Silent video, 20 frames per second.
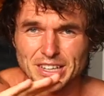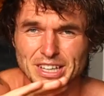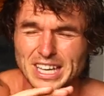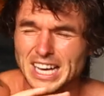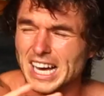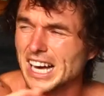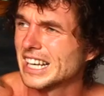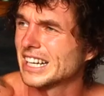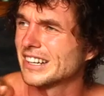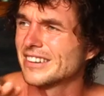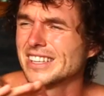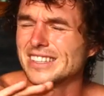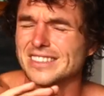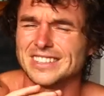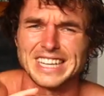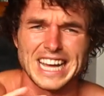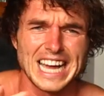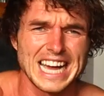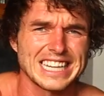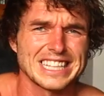and colorings
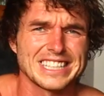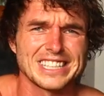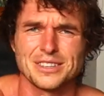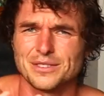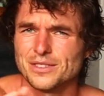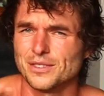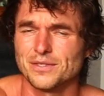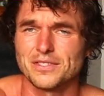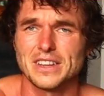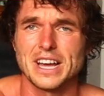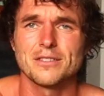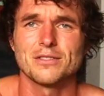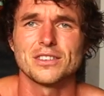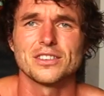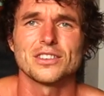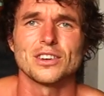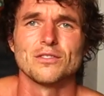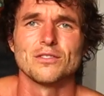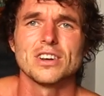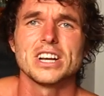and additives and
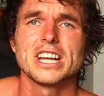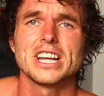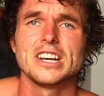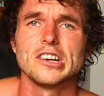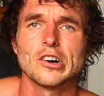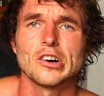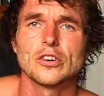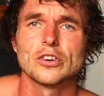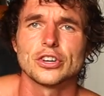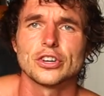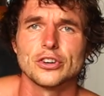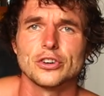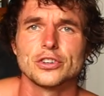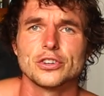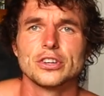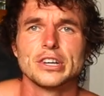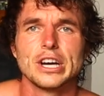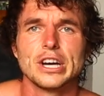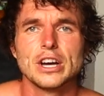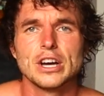flavorings that are really not
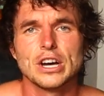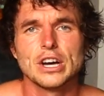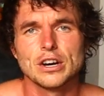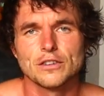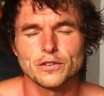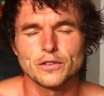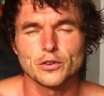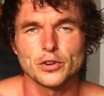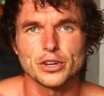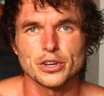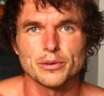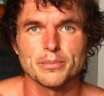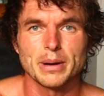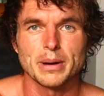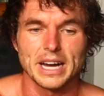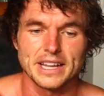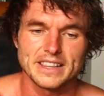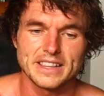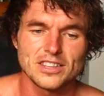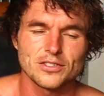good for you.
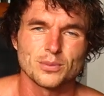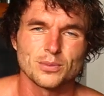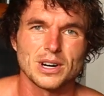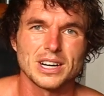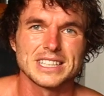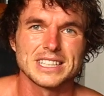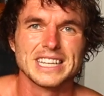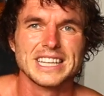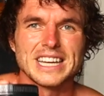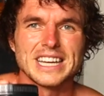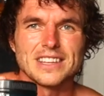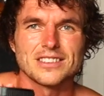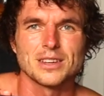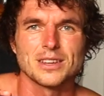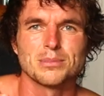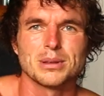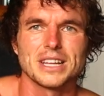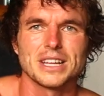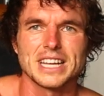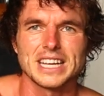But this one is
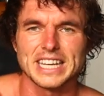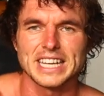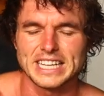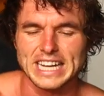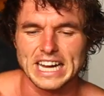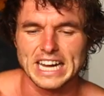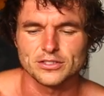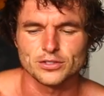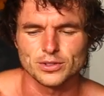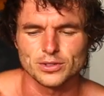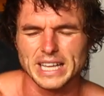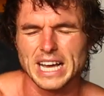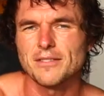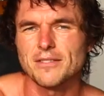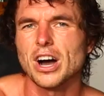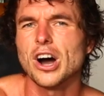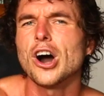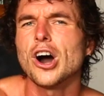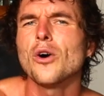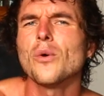completely natural. they
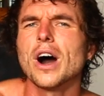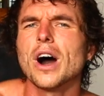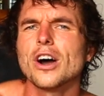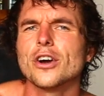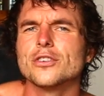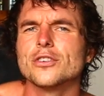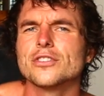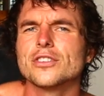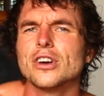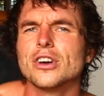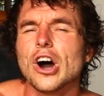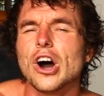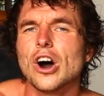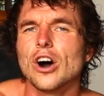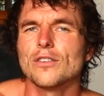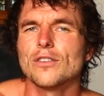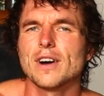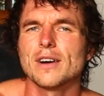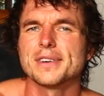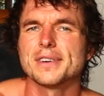have a whole host
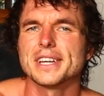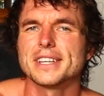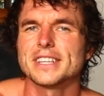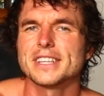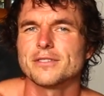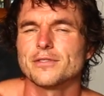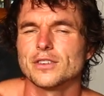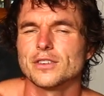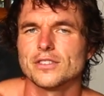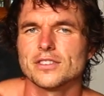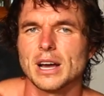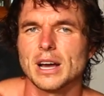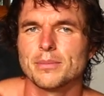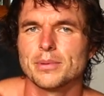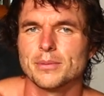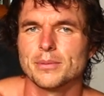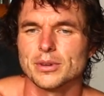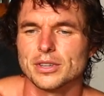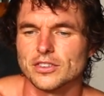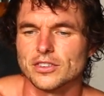of other different
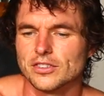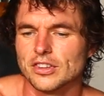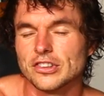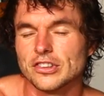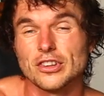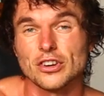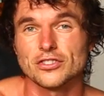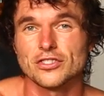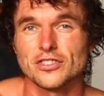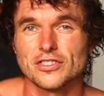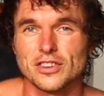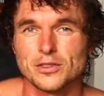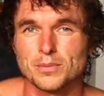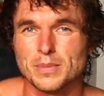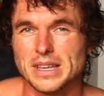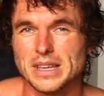supplements, not just this